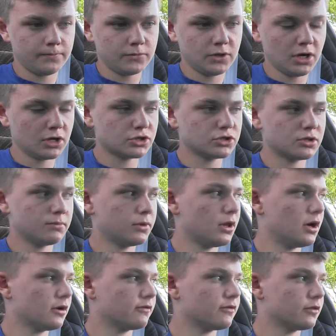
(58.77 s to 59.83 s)
notch the
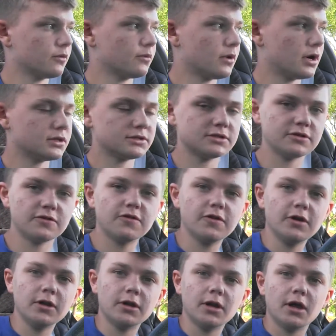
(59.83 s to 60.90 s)
block for the rods to
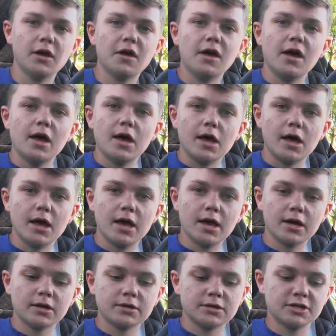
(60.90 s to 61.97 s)
fit,
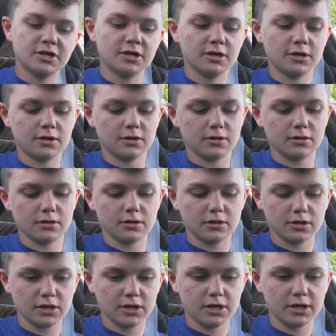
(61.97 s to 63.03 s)
and
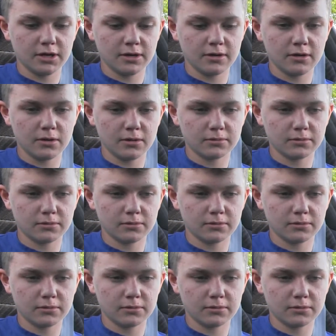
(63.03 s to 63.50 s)
then